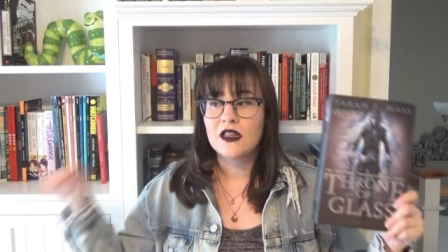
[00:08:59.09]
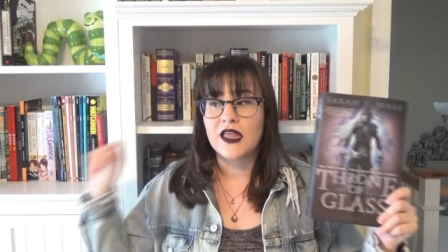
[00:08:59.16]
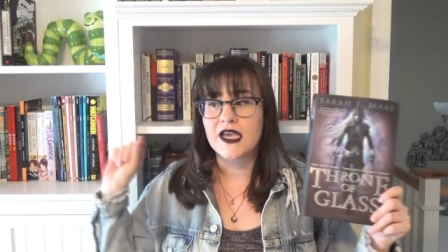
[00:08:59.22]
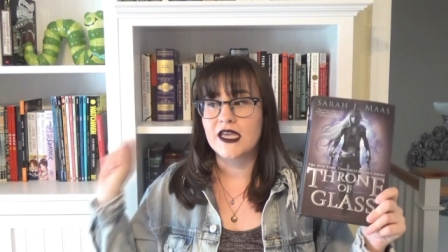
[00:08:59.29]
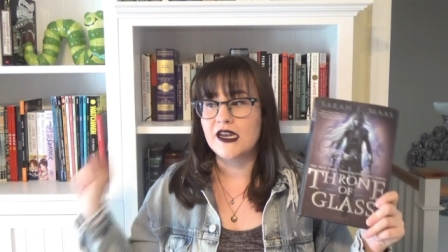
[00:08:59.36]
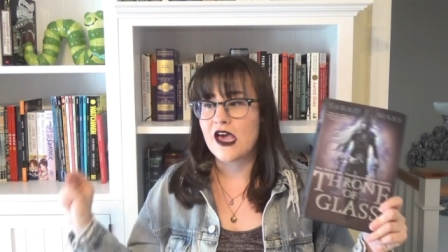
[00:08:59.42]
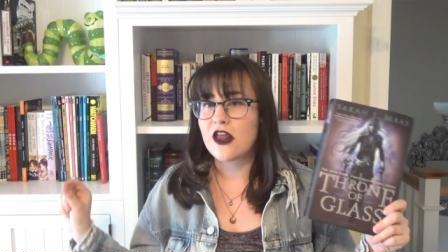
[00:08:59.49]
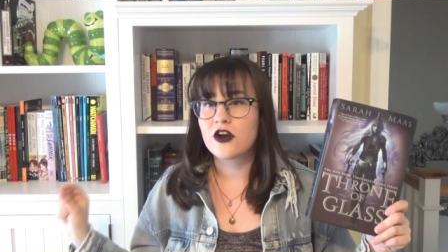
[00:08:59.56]

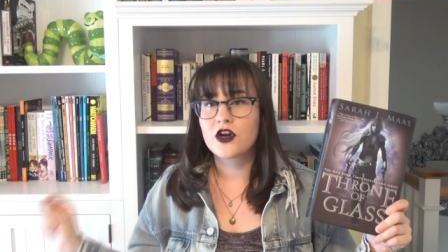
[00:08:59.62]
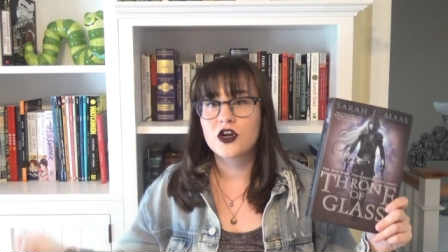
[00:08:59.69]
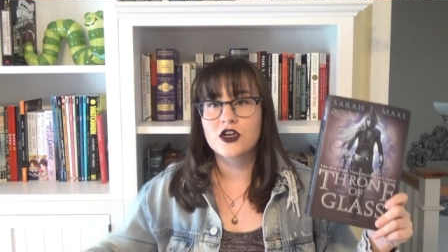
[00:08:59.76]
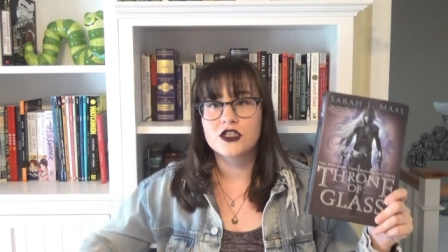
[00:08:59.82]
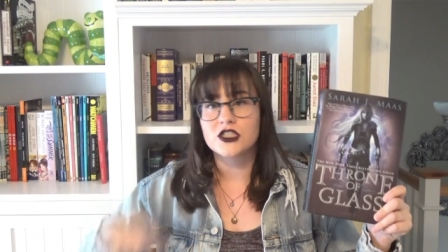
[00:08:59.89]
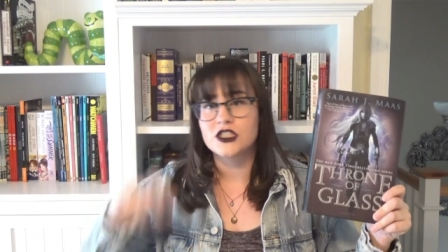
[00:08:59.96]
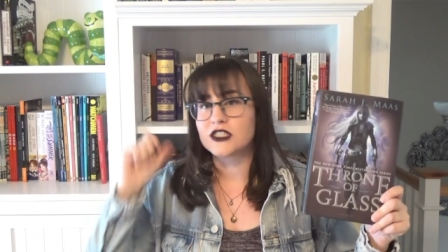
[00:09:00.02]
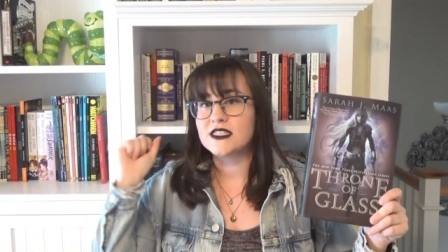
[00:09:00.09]
Like, an
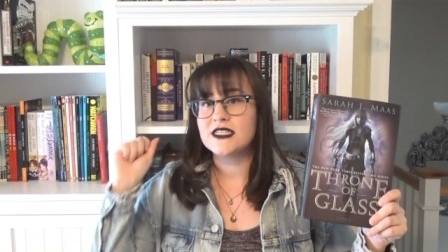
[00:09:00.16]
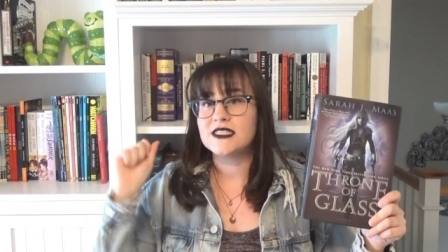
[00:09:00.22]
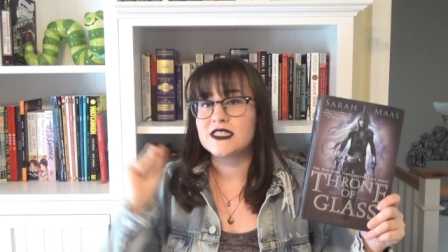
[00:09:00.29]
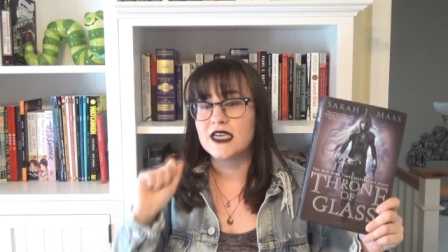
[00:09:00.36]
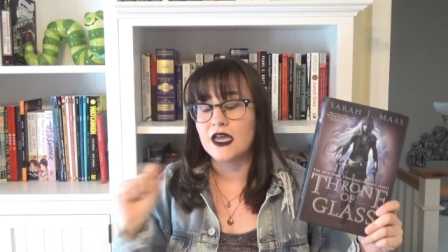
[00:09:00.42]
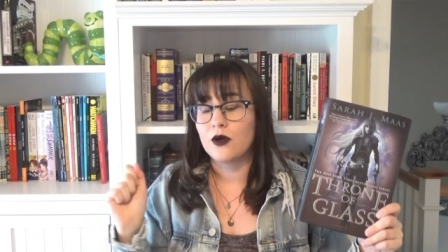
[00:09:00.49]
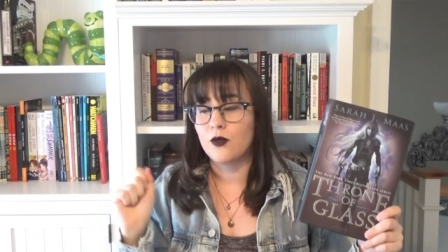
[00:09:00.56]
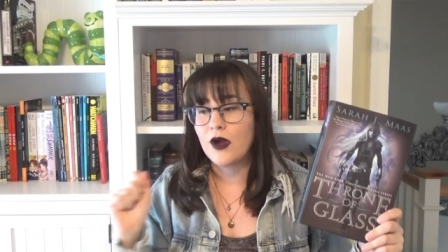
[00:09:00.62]
editor just needs to
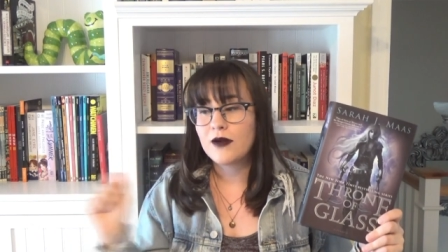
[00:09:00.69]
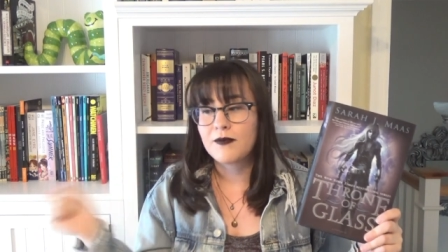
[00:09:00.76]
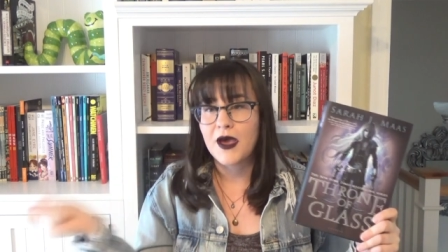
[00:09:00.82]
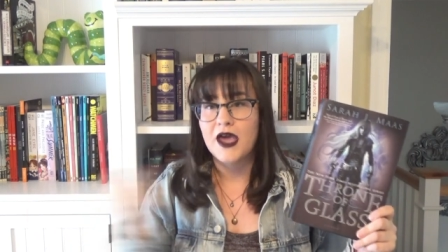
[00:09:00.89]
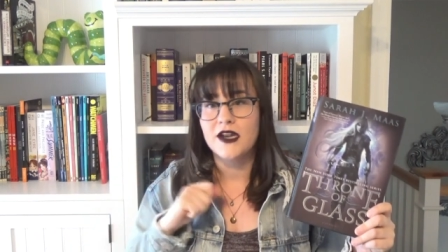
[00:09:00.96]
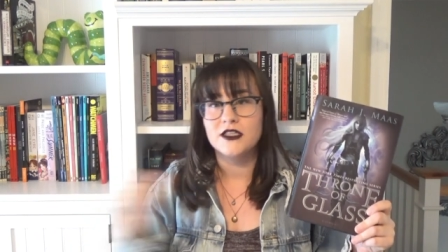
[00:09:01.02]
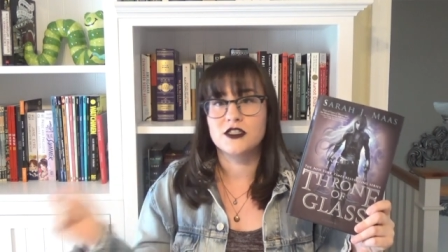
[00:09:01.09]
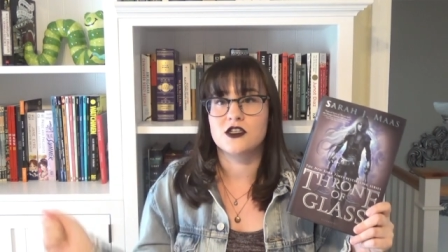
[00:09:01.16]
get a red
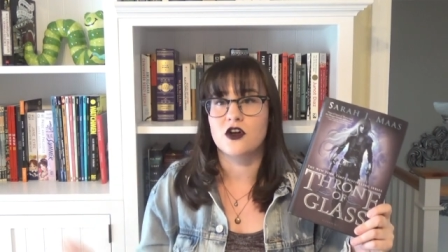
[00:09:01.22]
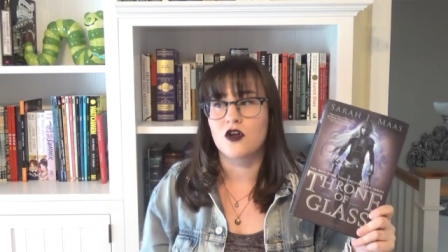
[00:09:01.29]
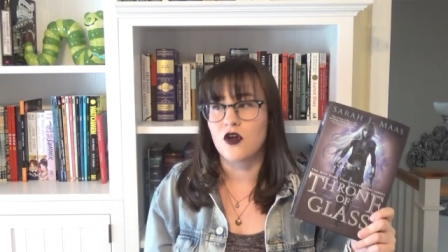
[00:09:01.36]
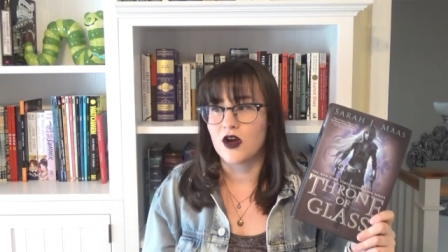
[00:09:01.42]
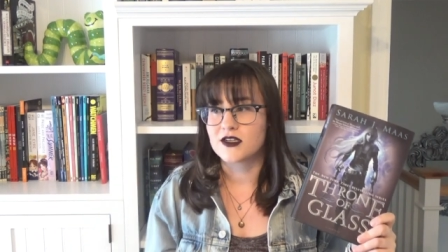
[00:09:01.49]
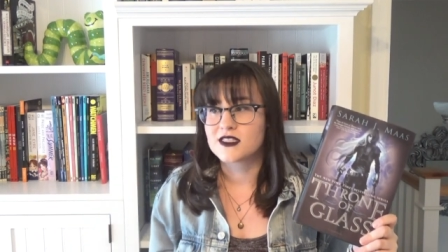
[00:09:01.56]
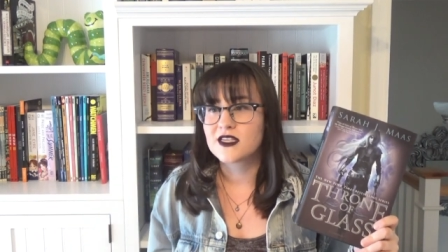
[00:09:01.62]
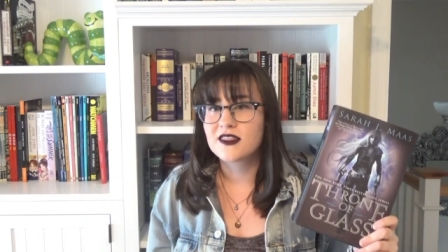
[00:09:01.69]
pen and start
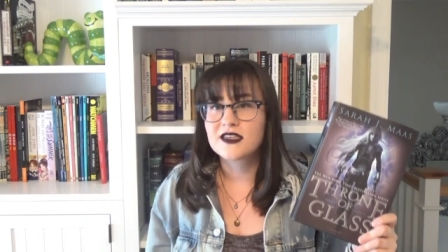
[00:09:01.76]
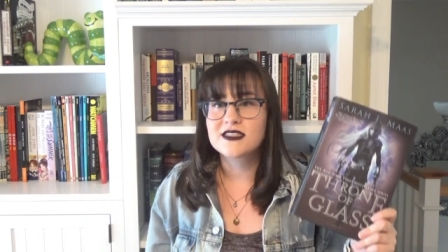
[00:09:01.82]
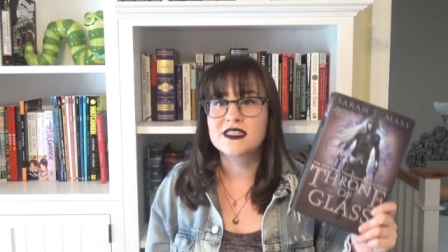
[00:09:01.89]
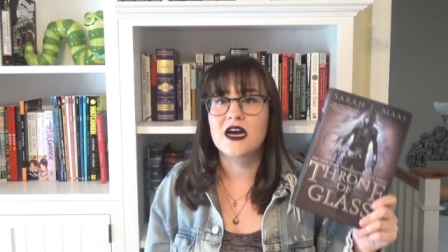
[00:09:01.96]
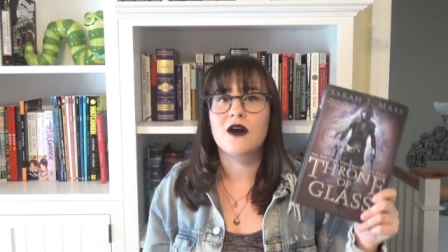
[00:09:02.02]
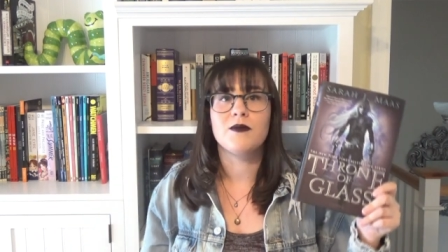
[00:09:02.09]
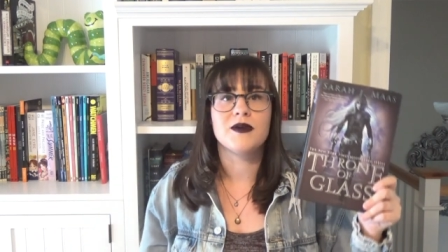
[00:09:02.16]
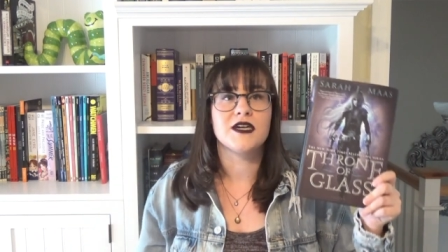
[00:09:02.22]
crossing things
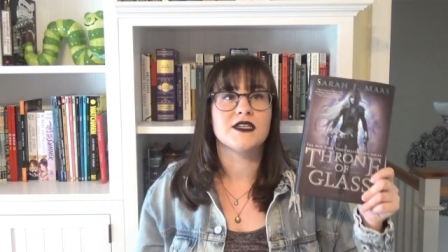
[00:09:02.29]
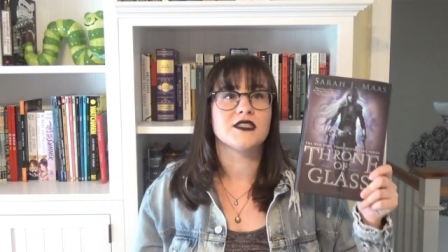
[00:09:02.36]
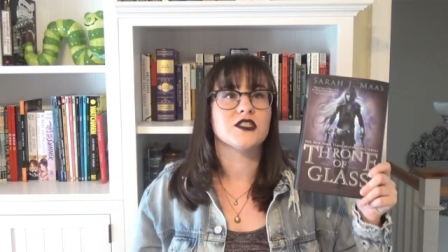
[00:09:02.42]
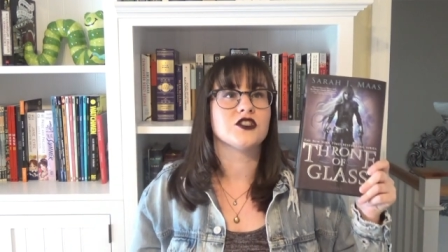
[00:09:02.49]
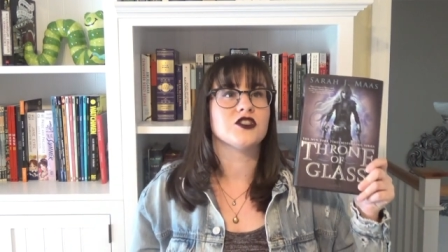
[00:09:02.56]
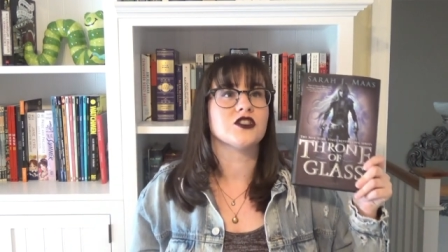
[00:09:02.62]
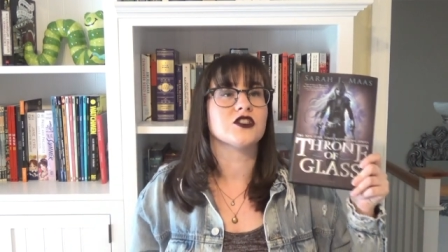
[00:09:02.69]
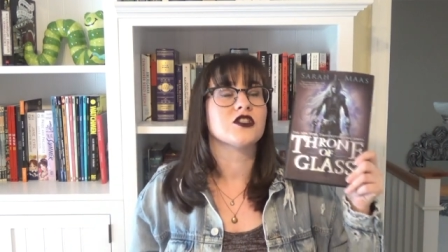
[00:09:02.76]
out because
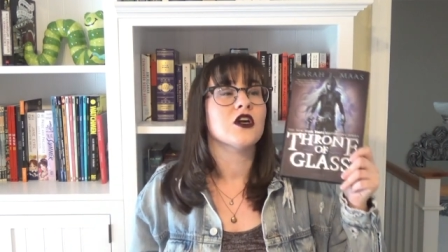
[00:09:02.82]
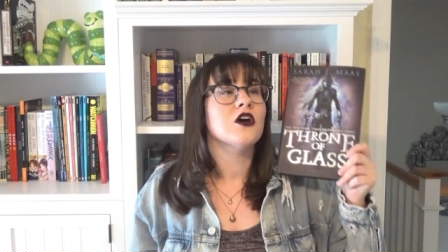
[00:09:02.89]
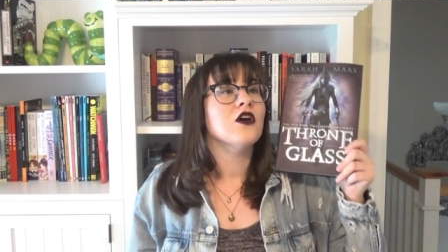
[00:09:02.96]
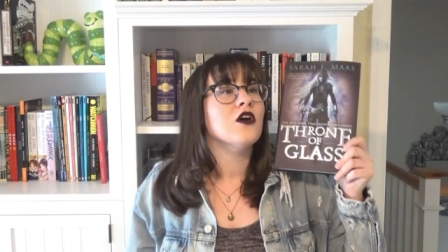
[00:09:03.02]
it's just